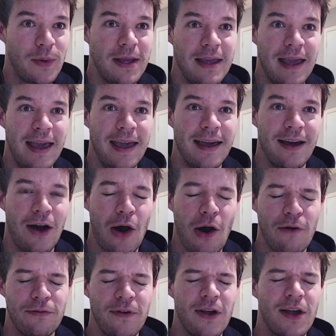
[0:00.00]
We hit
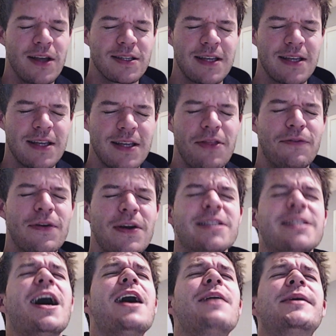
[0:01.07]
our the
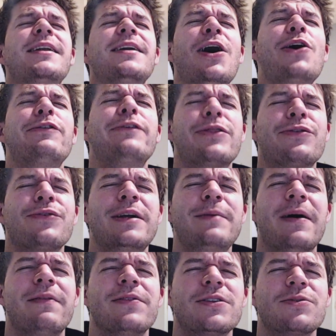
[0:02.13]
first time in over 3
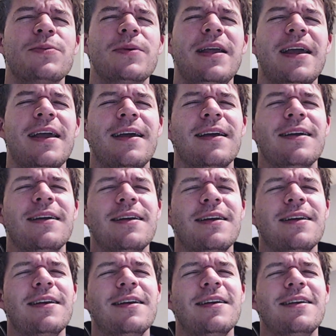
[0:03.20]
months, we hit
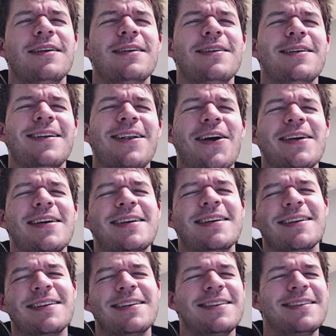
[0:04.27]

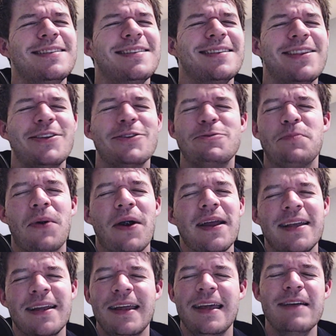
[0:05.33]
like just
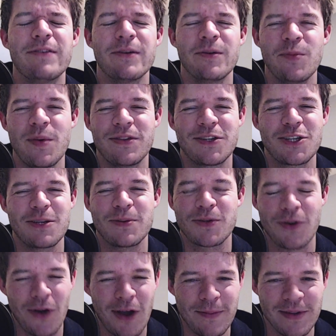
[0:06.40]
breaking even with
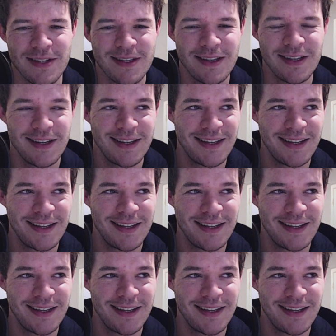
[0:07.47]
subscribers.